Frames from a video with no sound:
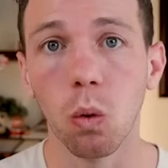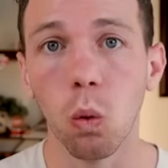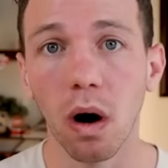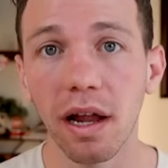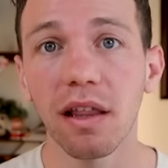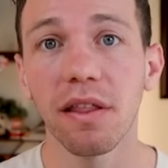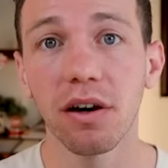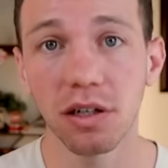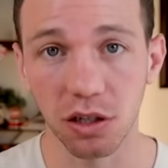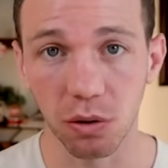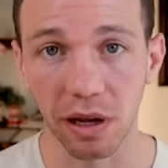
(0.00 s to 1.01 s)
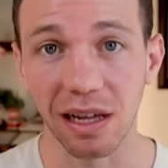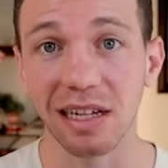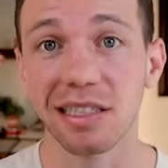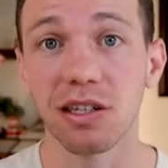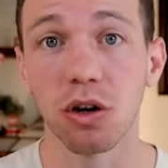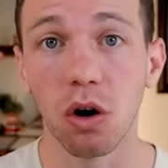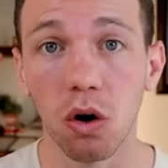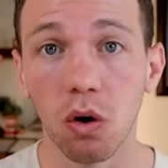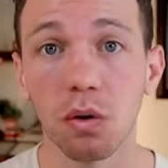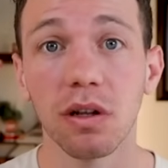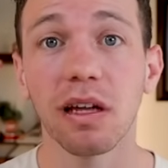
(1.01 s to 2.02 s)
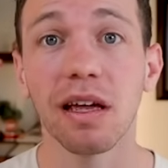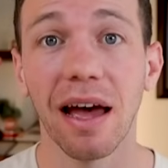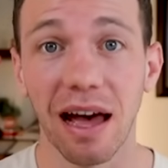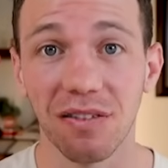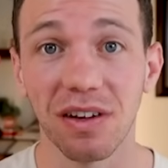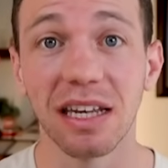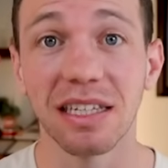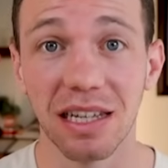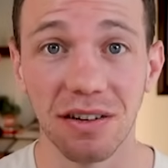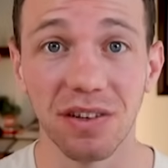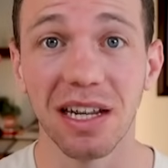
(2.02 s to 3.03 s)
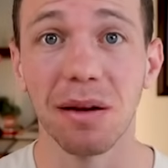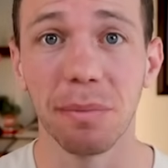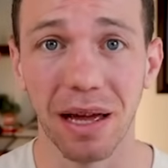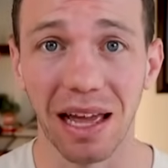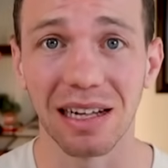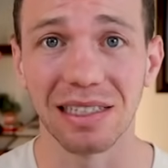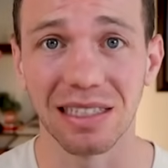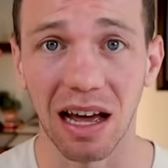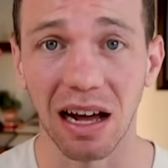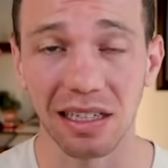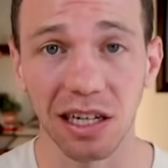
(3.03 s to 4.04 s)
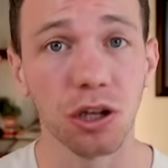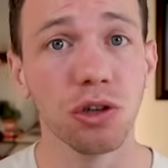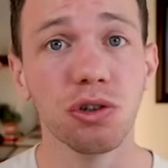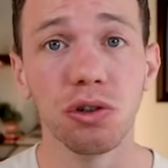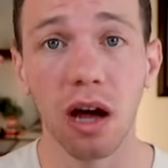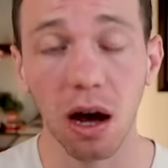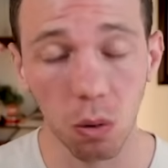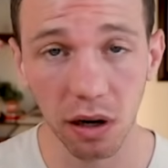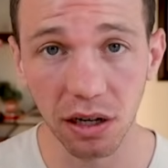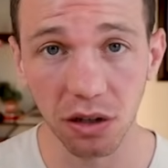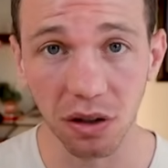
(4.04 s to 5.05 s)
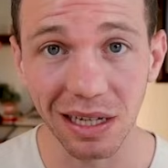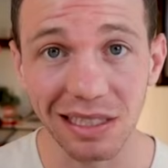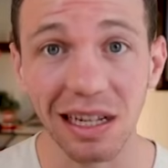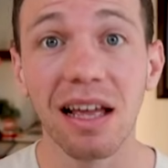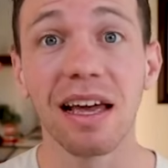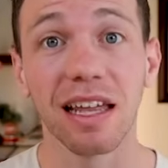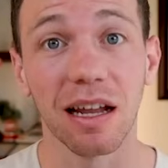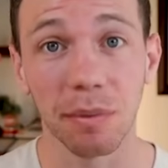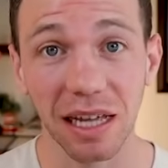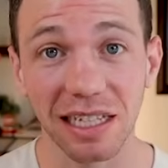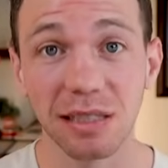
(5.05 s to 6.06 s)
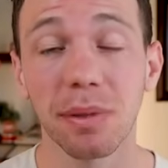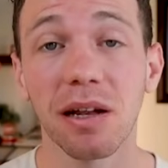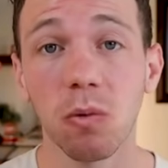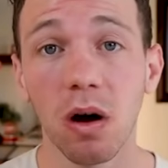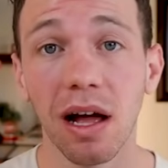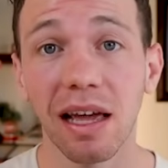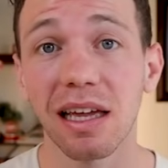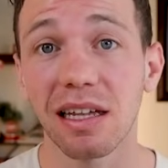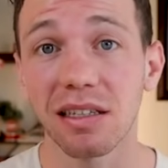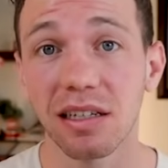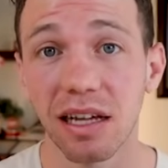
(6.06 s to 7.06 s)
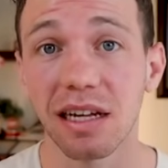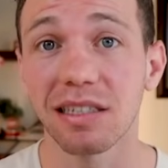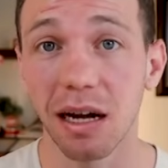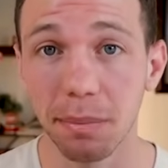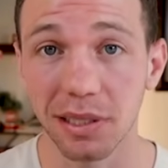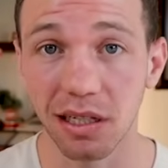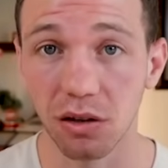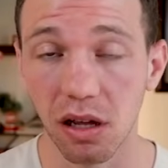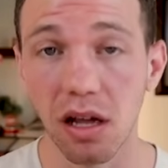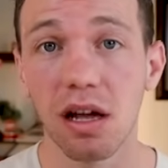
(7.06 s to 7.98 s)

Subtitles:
What they're doing is they're only having dividend-paying stocks. You do not want to do this, and I'm going to explain why in today's episode.